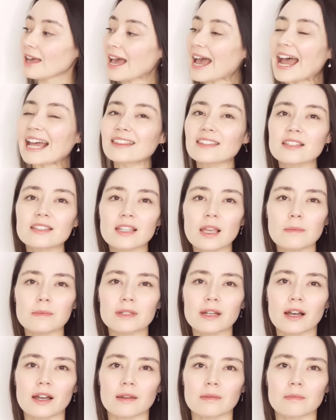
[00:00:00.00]
At the same
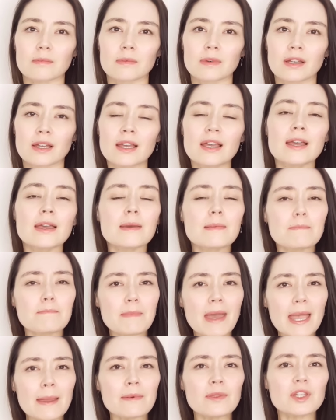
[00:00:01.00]
time,
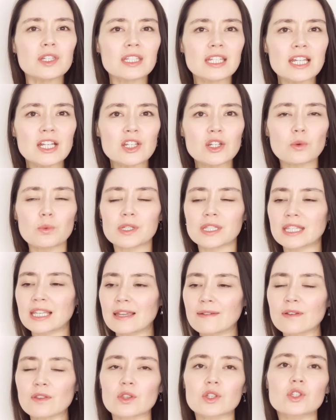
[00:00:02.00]
maybe the teacher was
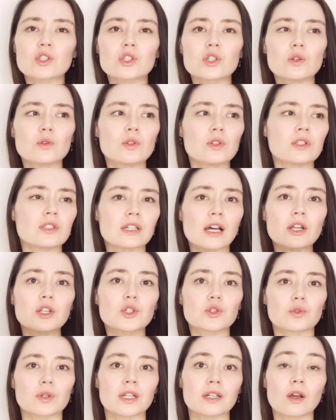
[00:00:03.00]
giving the students a
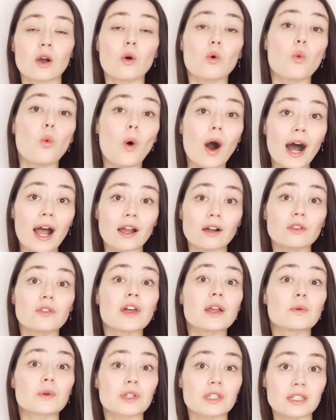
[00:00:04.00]
treat while they
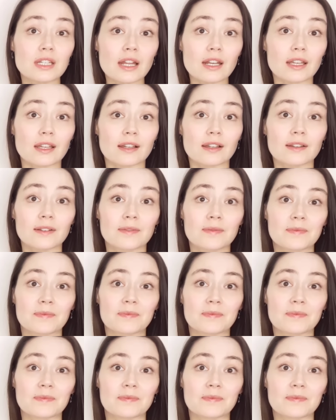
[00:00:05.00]
were studying.